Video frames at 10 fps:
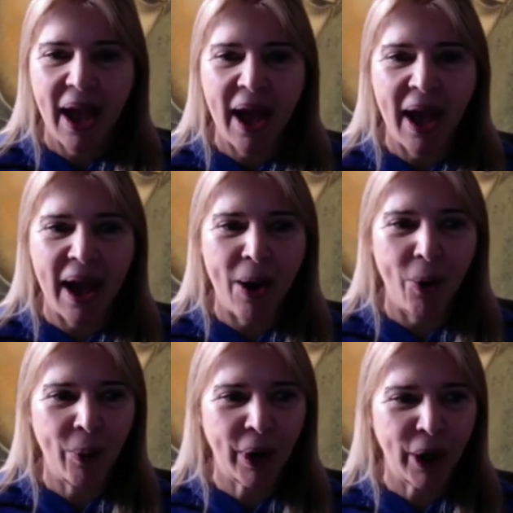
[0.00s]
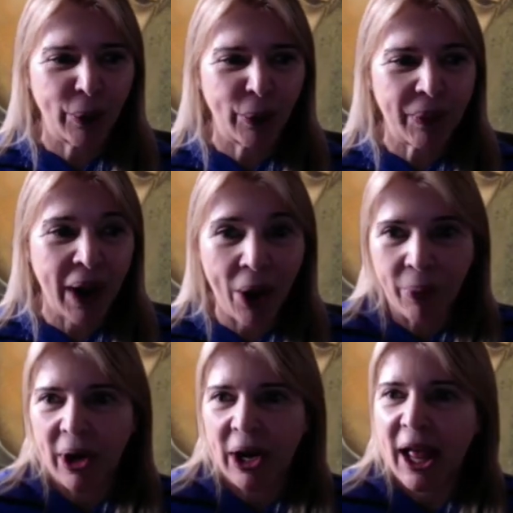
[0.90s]
our
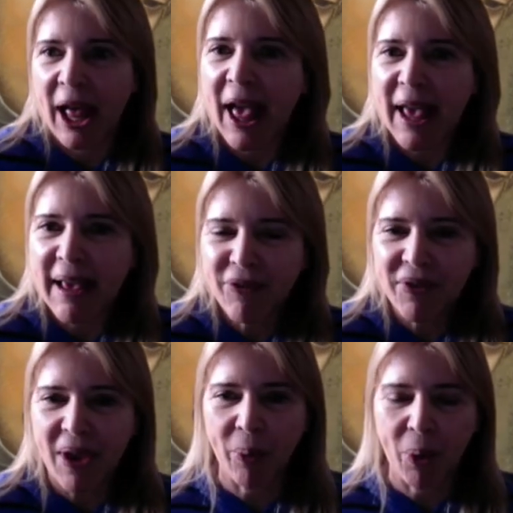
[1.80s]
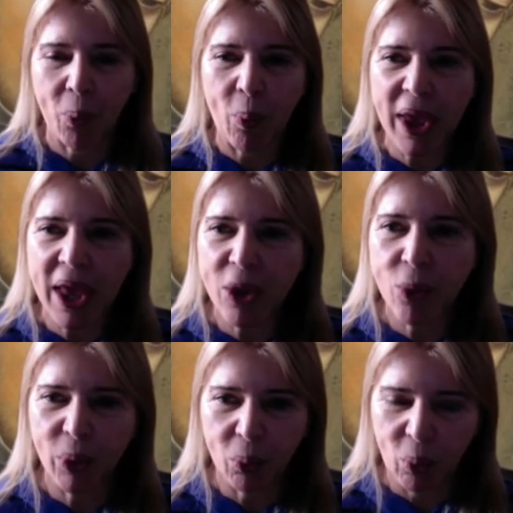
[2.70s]
our lives our way
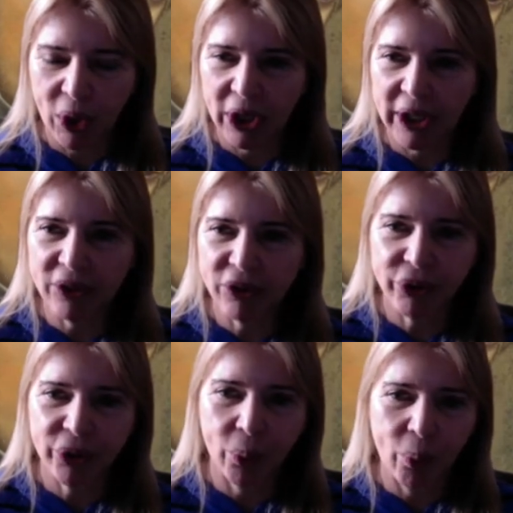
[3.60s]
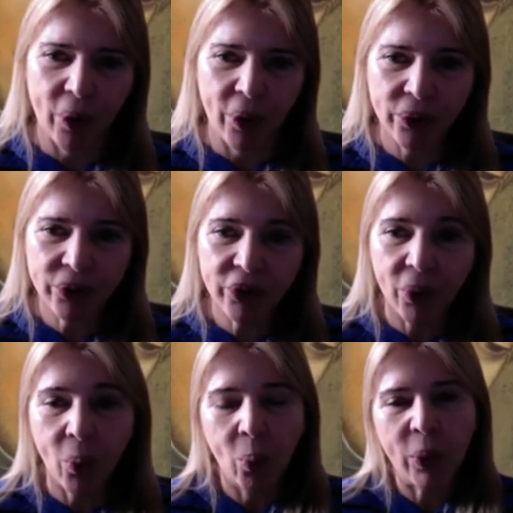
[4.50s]
we relate to the world
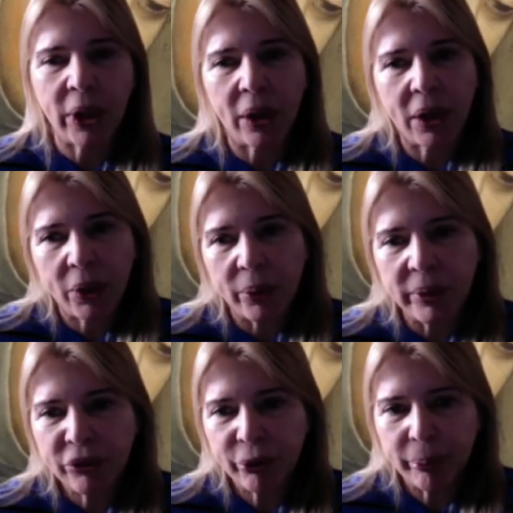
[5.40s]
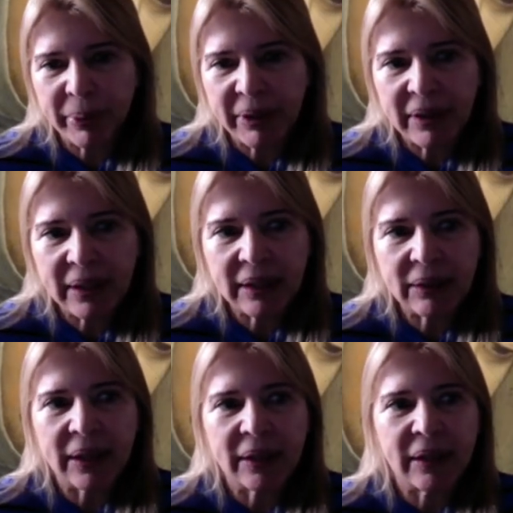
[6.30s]
we are going to be
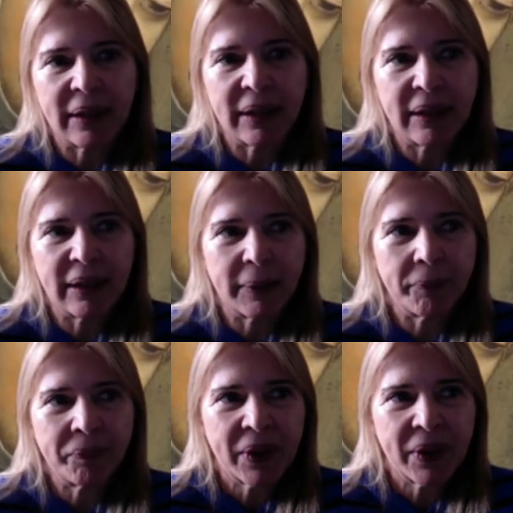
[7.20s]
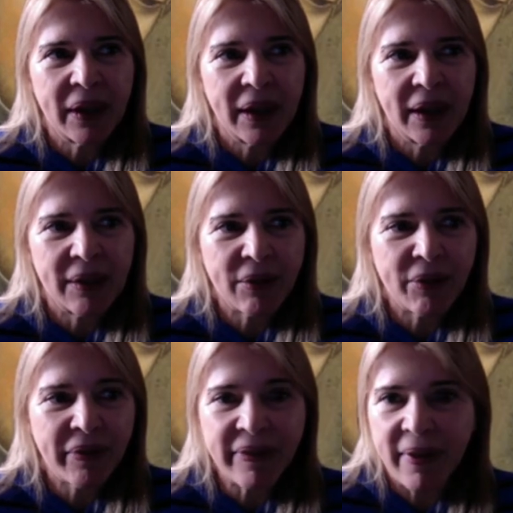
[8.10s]
uh,
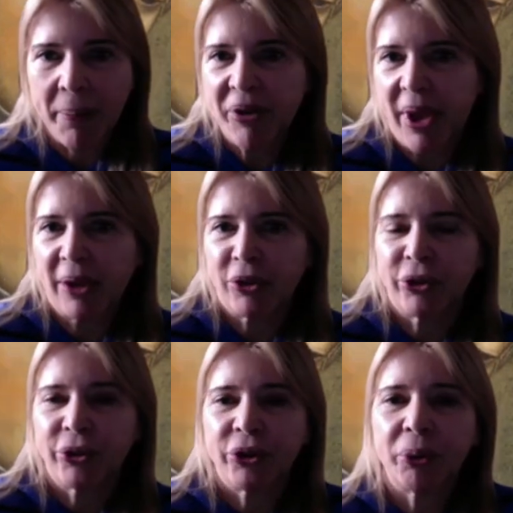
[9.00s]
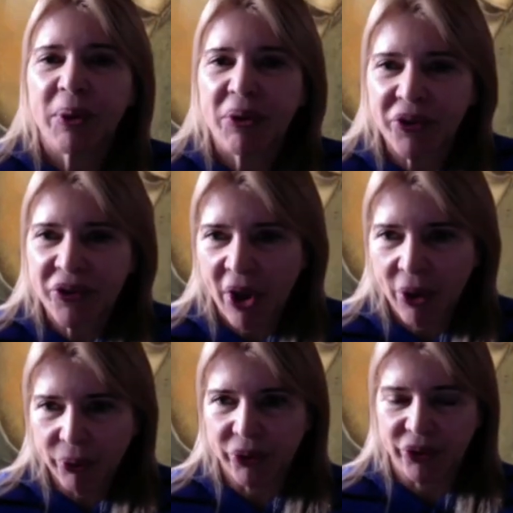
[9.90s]
subject to the
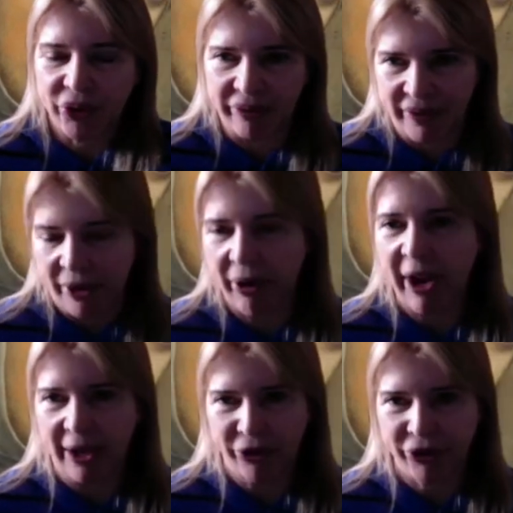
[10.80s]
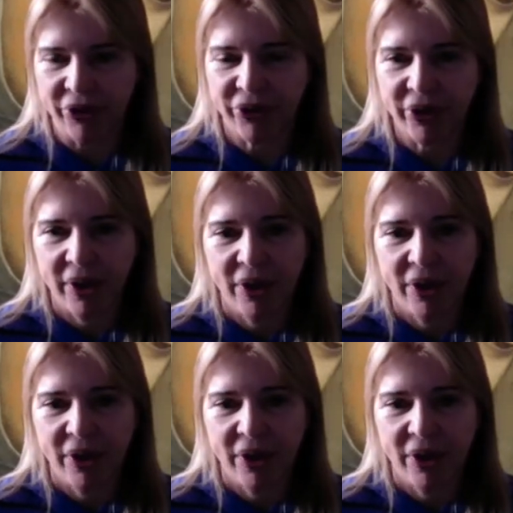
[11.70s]
results of our actions